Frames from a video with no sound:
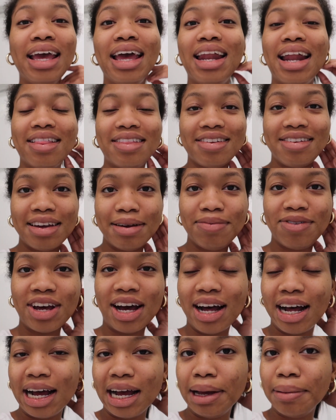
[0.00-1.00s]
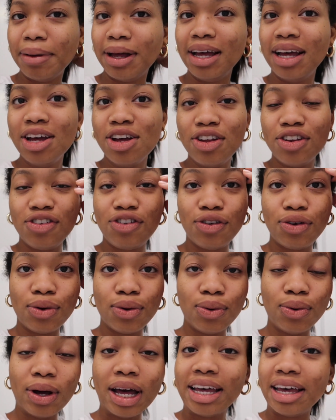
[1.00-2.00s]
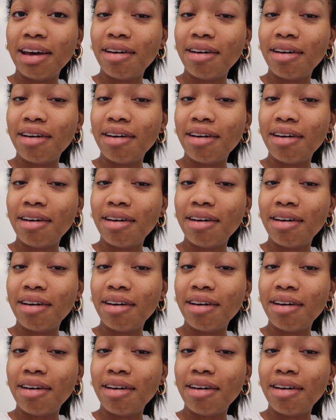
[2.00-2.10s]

And at the same time, to